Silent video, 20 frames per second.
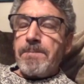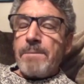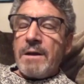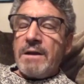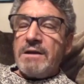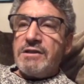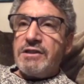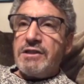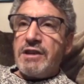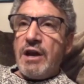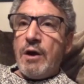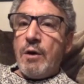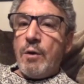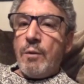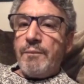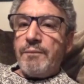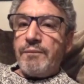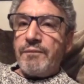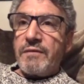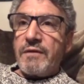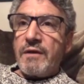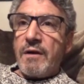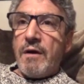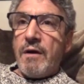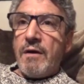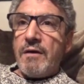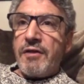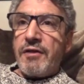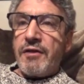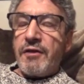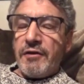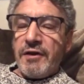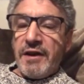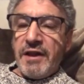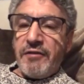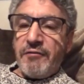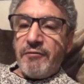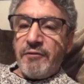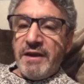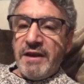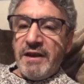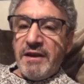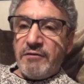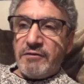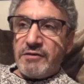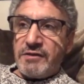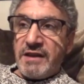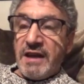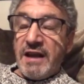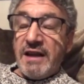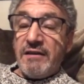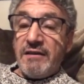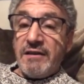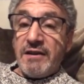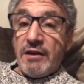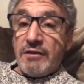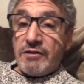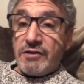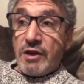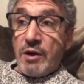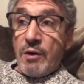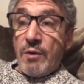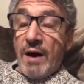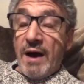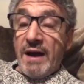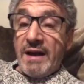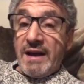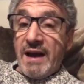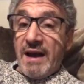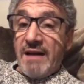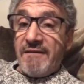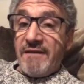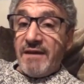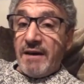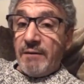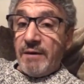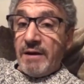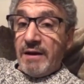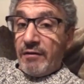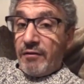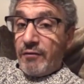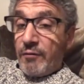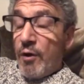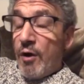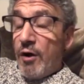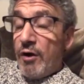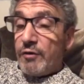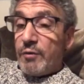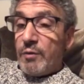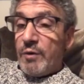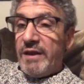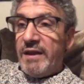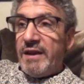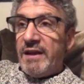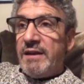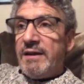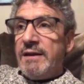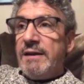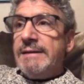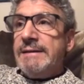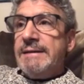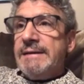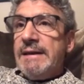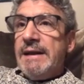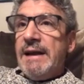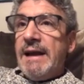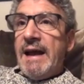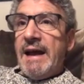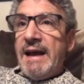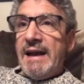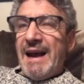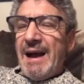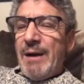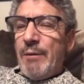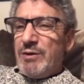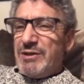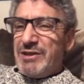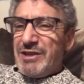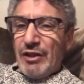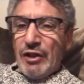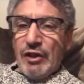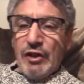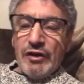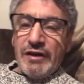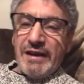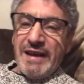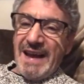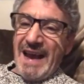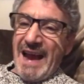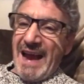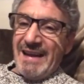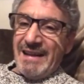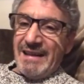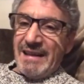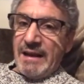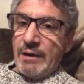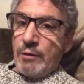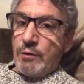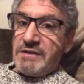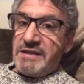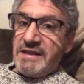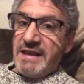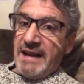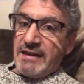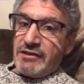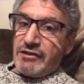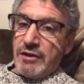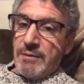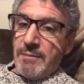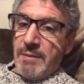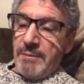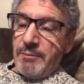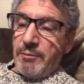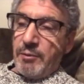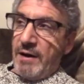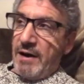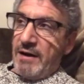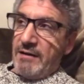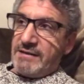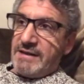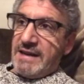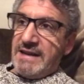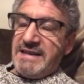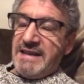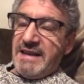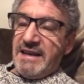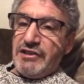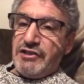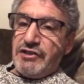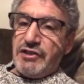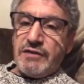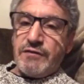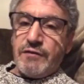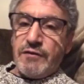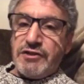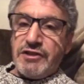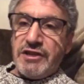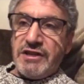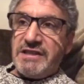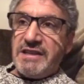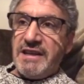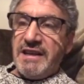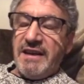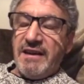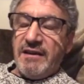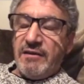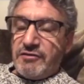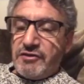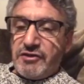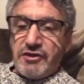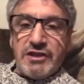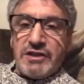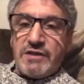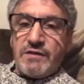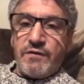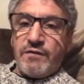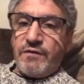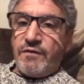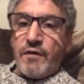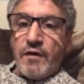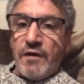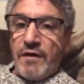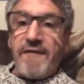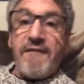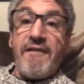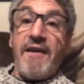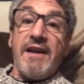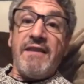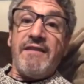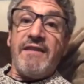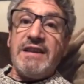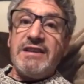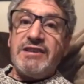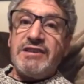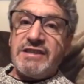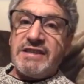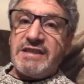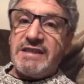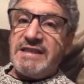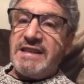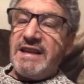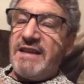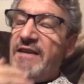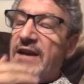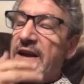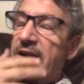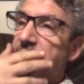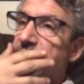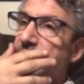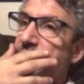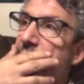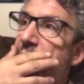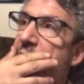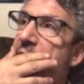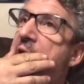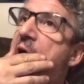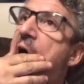So 33 years later, so I got very enthralled with it, and I wasn't looking at it like it was the answer to my prayers. I did it just for shits and giggles, just for the fun of it, just to see if I can do it.